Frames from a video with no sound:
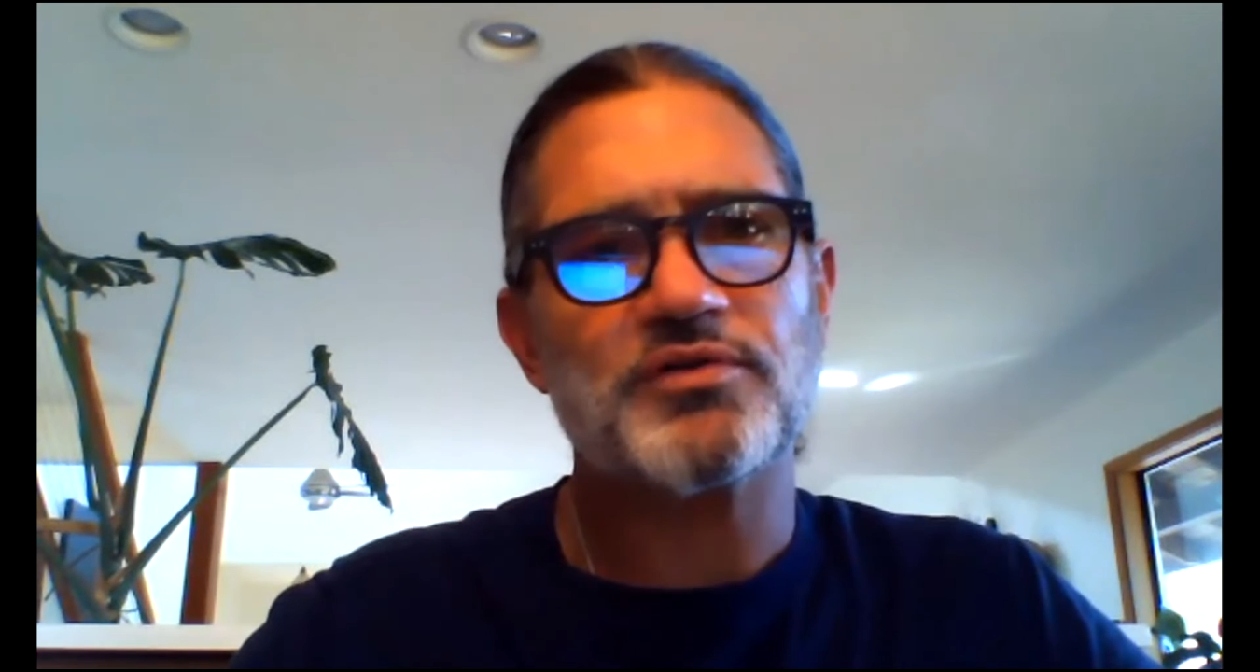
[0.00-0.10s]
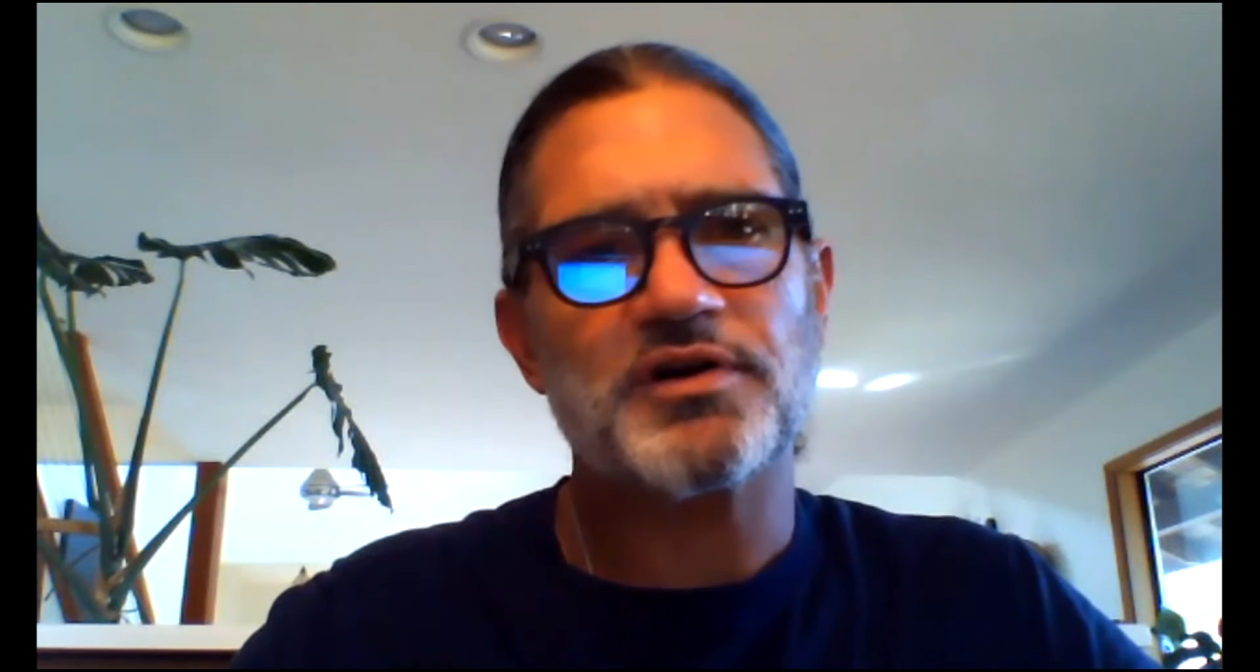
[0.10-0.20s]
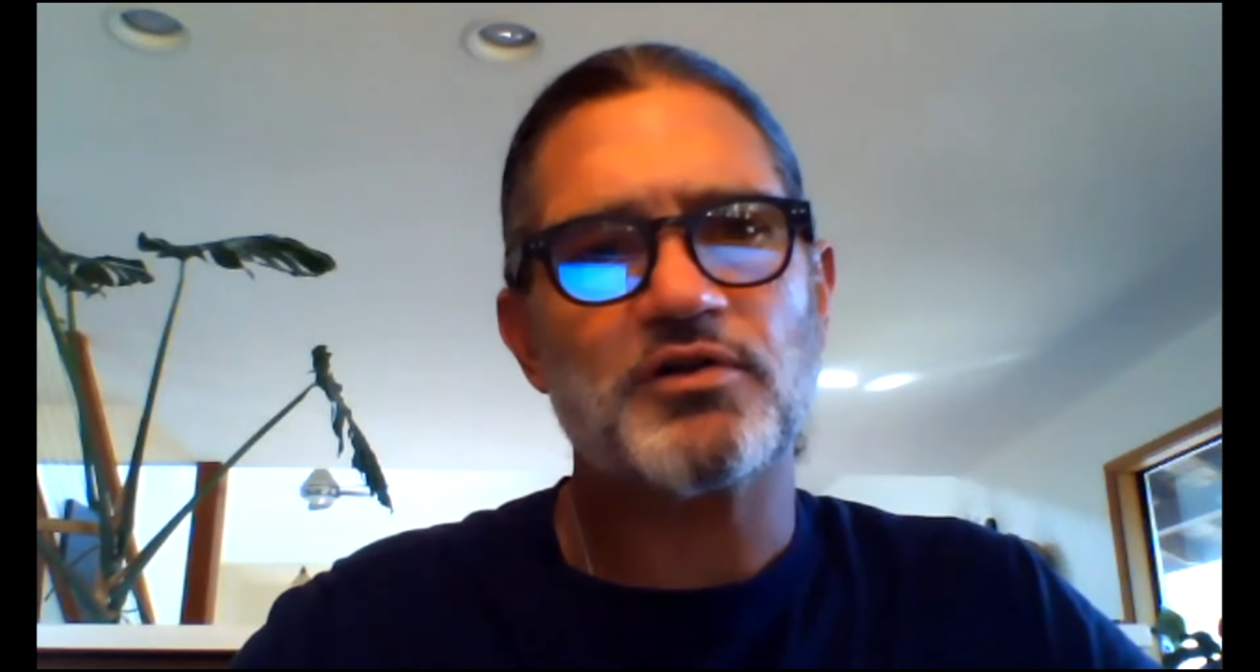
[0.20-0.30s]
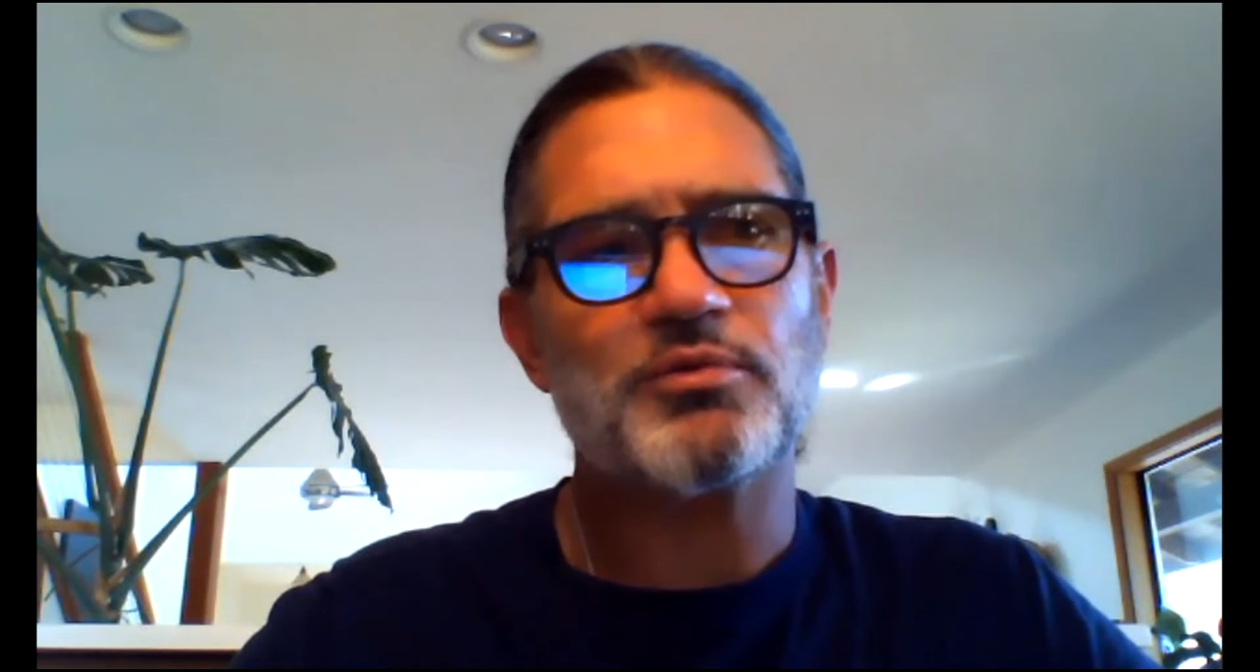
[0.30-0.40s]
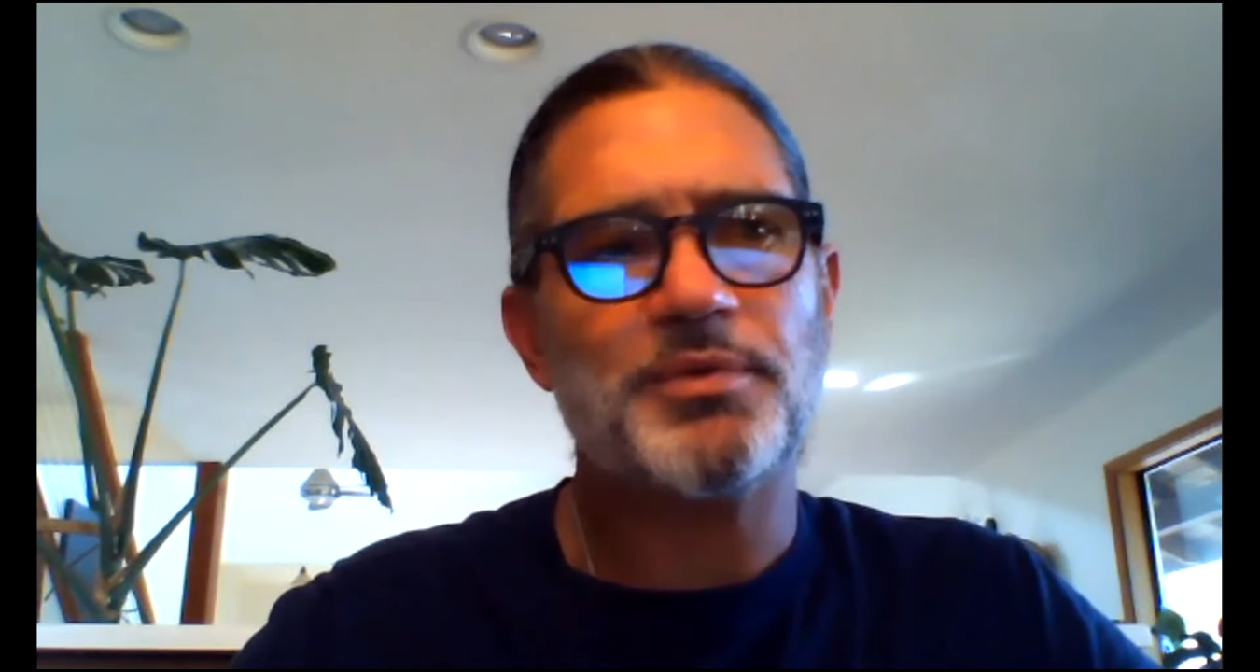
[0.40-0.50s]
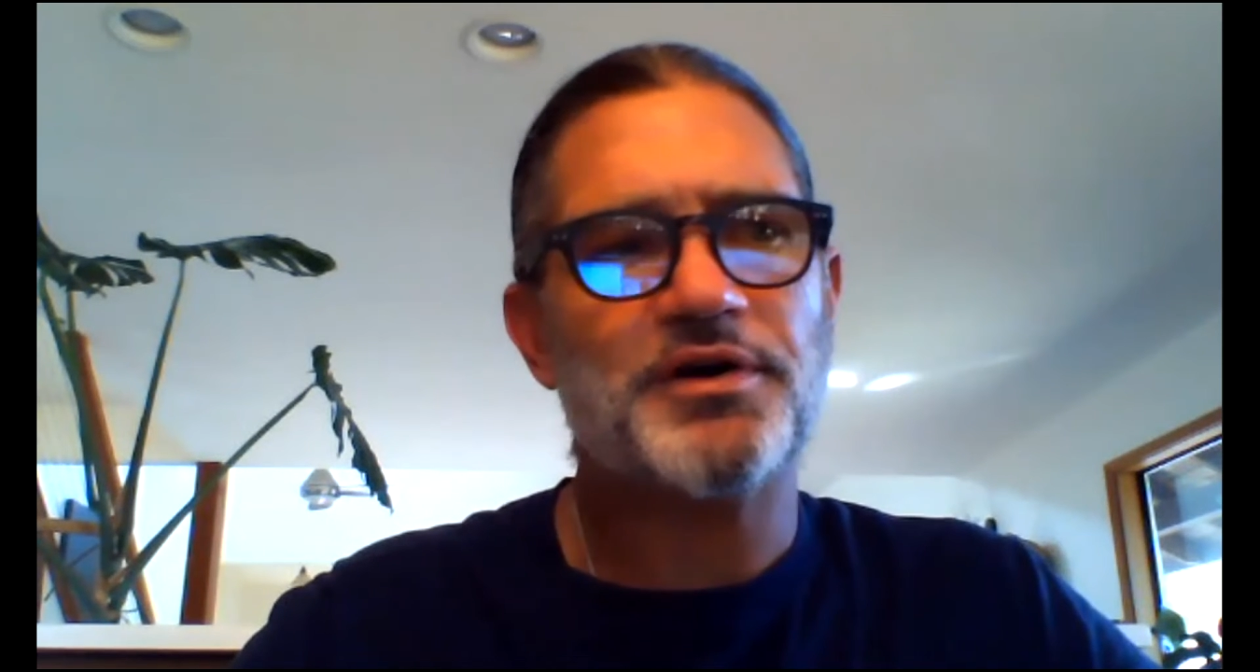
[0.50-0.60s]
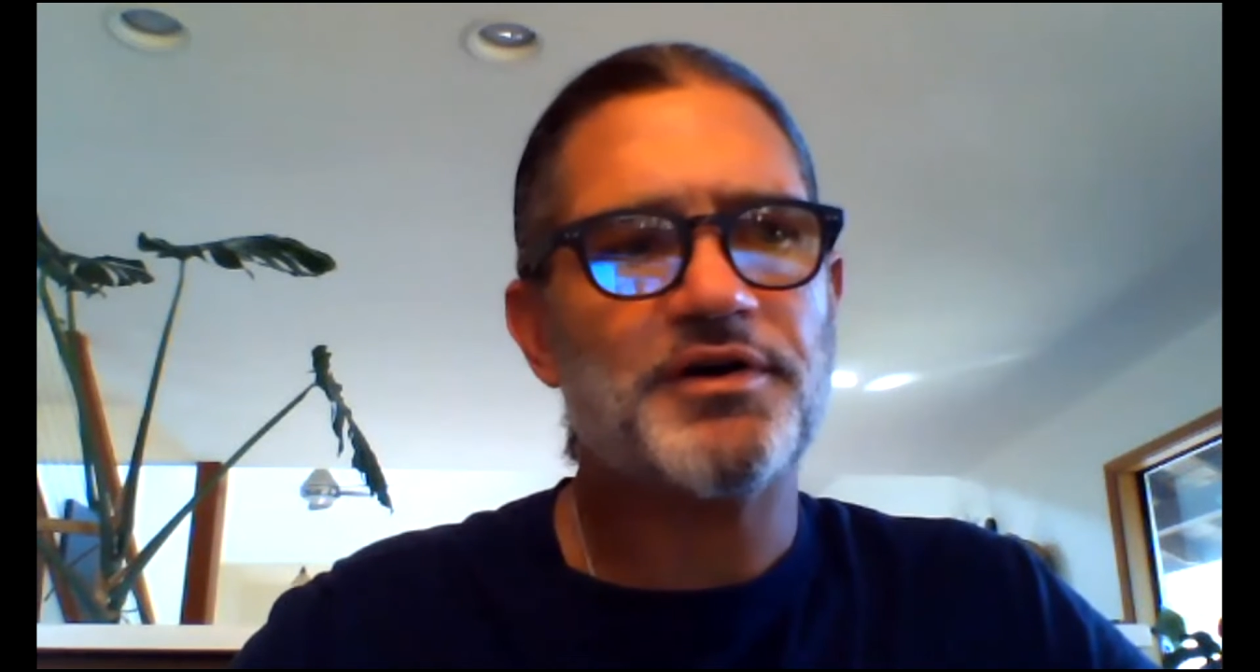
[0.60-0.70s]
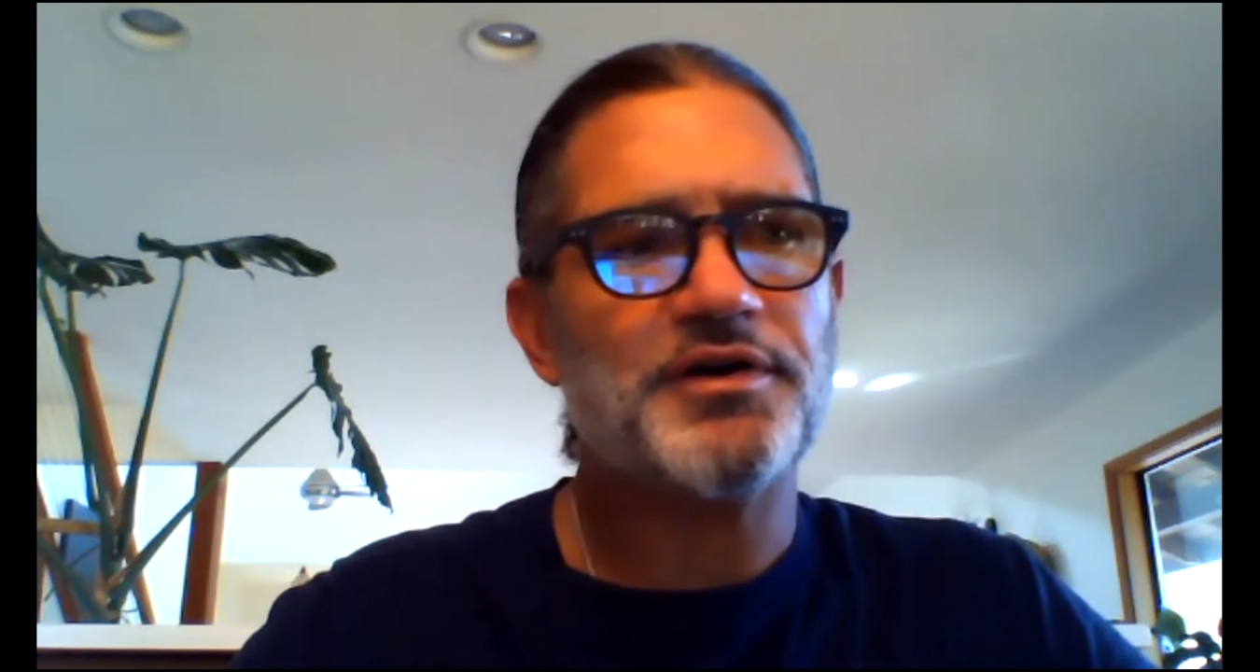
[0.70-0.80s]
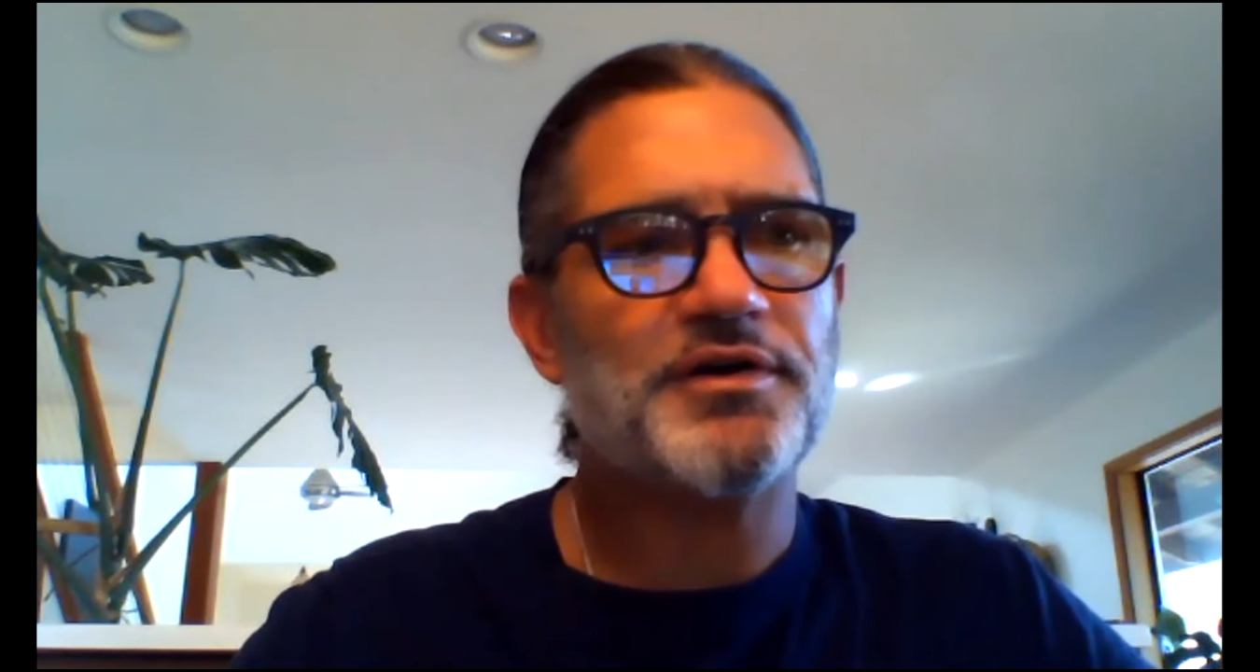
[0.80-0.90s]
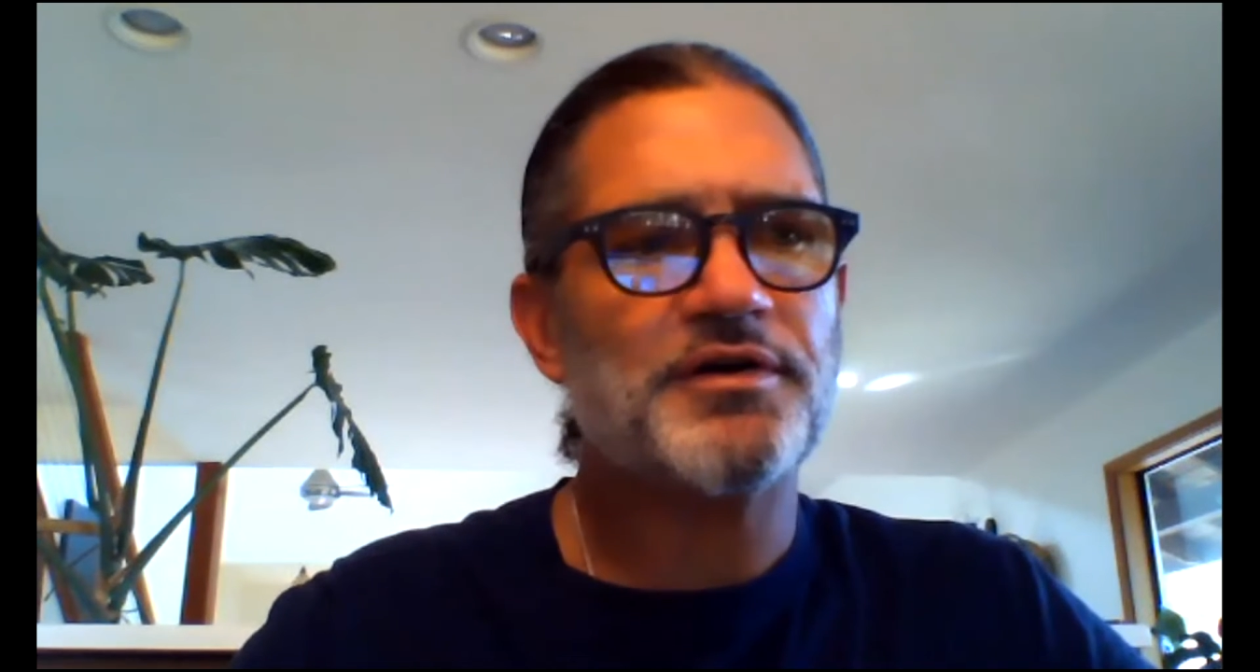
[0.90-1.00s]
the color
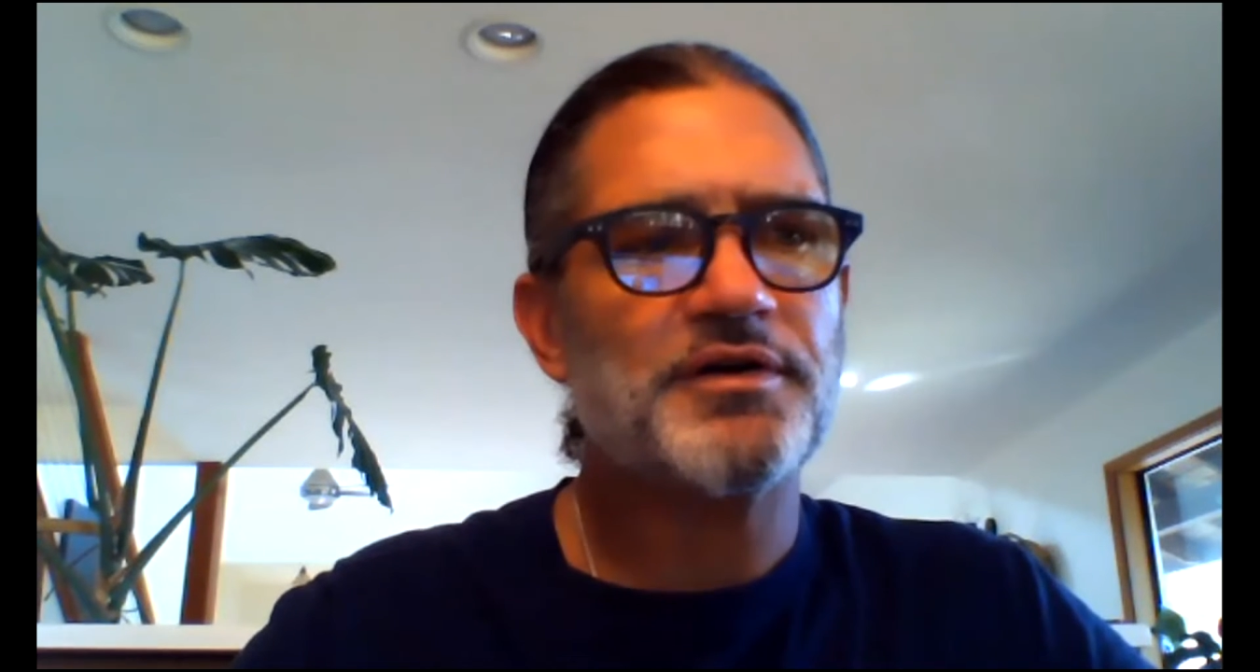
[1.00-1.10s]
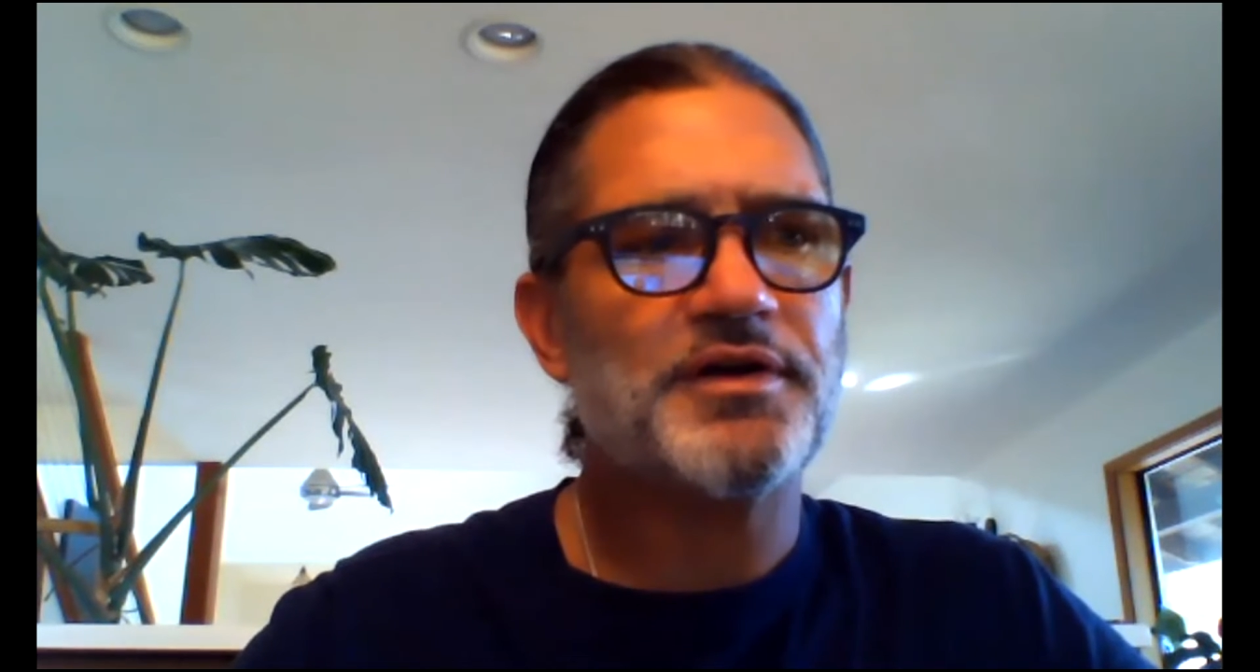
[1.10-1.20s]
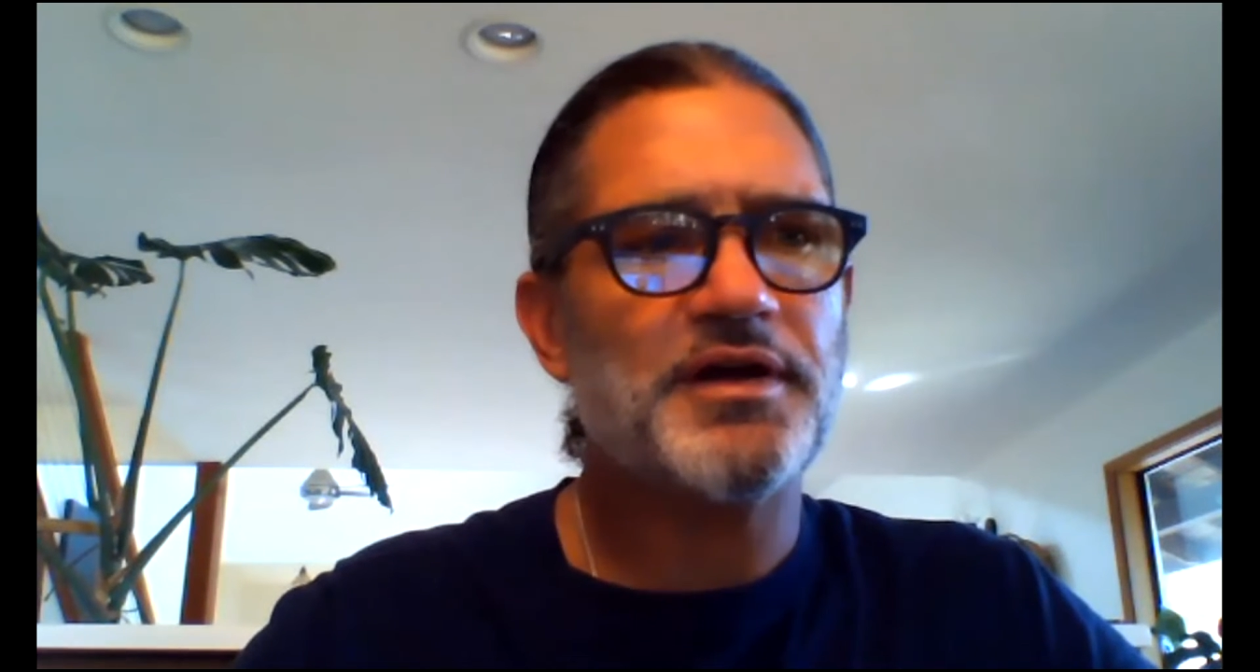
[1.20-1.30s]
barrier